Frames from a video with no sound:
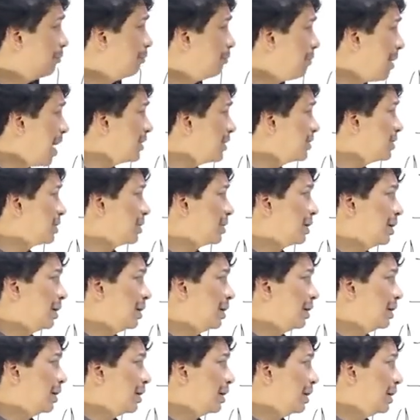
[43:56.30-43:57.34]
But
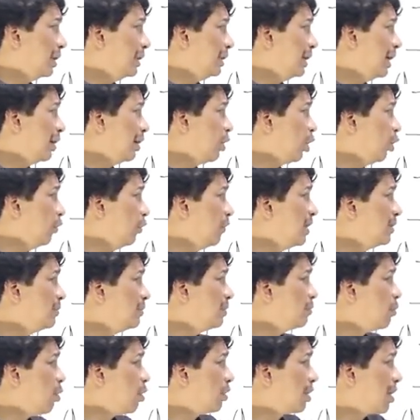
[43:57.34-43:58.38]
they'll always
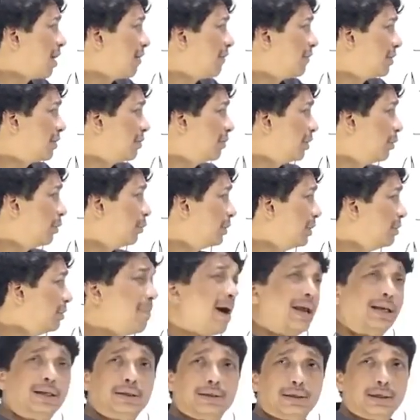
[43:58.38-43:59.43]
be more comfortable with the
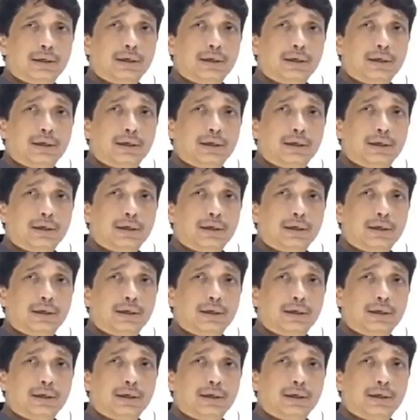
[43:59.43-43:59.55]
minor